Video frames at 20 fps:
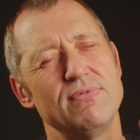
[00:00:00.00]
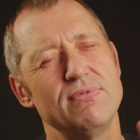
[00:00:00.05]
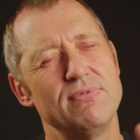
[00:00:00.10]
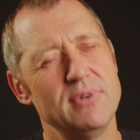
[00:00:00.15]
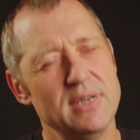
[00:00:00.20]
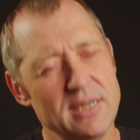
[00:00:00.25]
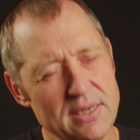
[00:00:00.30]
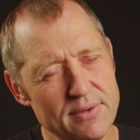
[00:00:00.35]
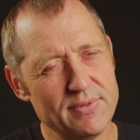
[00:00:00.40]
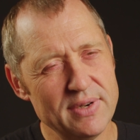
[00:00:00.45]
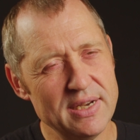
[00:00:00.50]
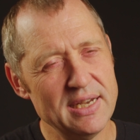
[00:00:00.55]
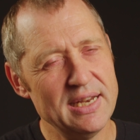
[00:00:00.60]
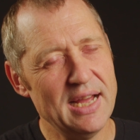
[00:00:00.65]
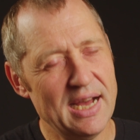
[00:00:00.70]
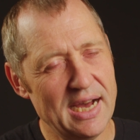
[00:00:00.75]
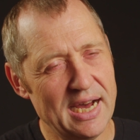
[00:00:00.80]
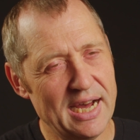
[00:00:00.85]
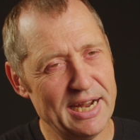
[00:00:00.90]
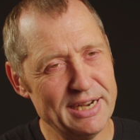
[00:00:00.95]
really
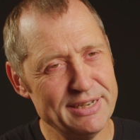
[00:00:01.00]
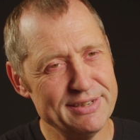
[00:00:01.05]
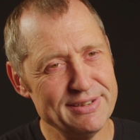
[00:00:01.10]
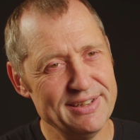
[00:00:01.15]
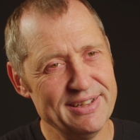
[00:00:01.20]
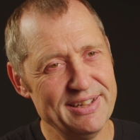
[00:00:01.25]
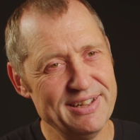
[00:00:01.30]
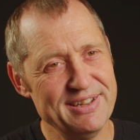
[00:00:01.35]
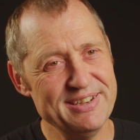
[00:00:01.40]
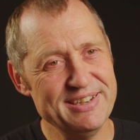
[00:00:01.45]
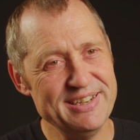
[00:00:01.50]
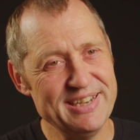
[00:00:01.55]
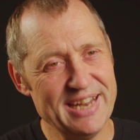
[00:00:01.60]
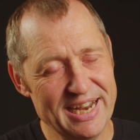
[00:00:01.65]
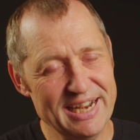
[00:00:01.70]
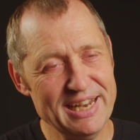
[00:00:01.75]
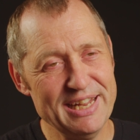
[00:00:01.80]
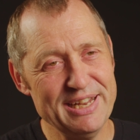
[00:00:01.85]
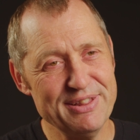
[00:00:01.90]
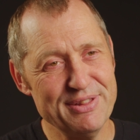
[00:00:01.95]
hard
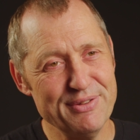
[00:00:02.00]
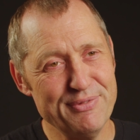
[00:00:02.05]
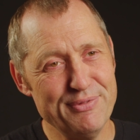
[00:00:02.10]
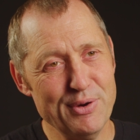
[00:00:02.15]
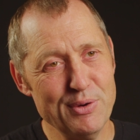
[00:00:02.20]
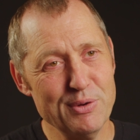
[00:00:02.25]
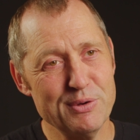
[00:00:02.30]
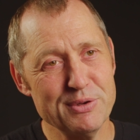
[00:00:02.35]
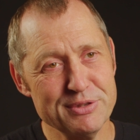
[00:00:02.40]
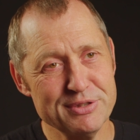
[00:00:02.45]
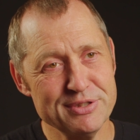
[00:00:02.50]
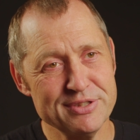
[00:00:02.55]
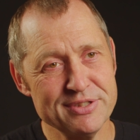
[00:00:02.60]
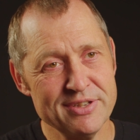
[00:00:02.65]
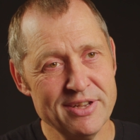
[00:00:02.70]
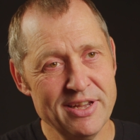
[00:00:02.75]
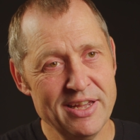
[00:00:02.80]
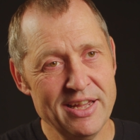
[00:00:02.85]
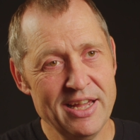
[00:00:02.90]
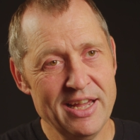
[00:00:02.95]
nailing the focus
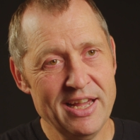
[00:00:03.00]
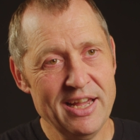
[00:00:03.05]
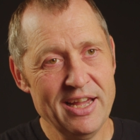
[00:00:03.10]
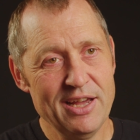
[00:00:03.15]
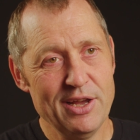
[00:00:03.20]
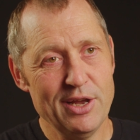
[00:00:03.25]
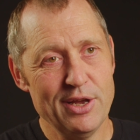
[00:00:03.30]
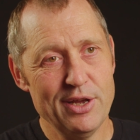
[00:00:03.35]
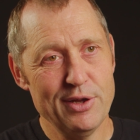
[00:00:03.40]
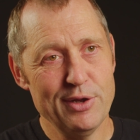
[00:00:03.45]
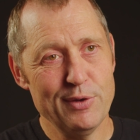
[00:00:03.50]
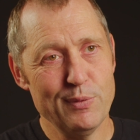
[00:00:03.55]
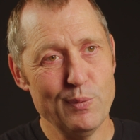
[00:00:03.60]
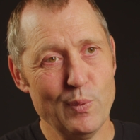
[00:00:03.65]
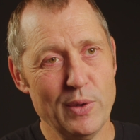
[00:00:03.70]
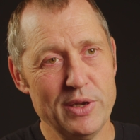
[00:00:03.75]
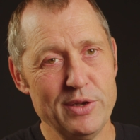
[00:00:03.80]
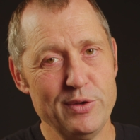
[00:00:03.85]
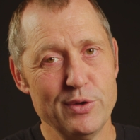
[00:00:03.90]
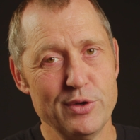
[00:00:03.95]

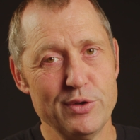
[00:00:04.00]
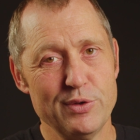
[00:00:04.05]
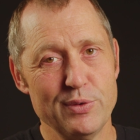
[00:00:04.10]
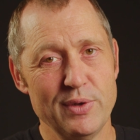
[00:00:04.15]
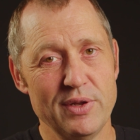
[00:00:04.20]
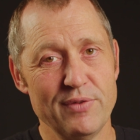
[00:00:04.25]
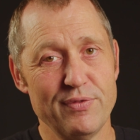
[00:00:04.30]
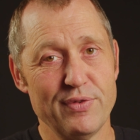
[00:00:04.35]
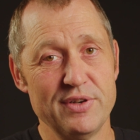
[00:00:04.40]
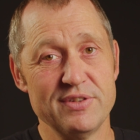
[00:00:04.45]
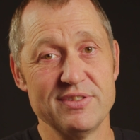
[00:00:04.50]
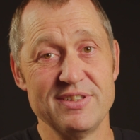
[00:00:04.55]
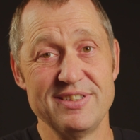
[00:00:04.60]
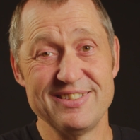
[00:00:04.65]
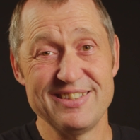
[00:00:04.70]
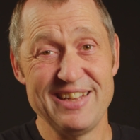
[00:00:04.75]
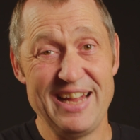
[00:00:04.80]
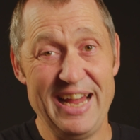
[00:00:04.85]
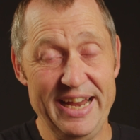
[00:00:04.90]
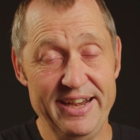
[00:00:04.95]
when you're doing, for
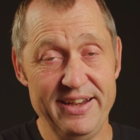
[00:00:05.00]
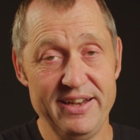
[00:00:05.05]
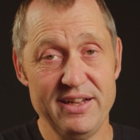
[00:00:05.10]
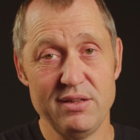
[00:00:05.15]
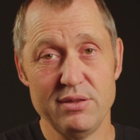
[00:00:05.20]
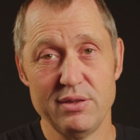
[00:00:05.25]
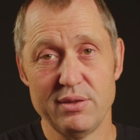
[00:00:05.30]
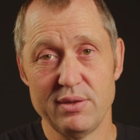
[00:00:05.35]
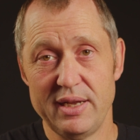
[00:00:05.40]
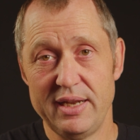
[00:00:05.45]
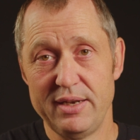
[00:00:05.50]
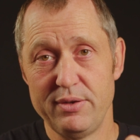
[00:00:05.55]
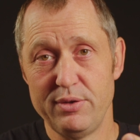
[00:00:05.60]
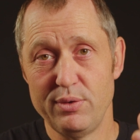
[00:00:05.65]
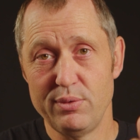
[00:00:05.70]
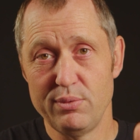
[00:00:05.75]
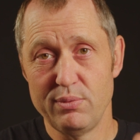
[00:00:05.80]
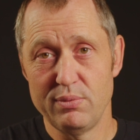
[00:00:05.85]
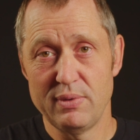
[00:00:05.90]
instance, handheld and you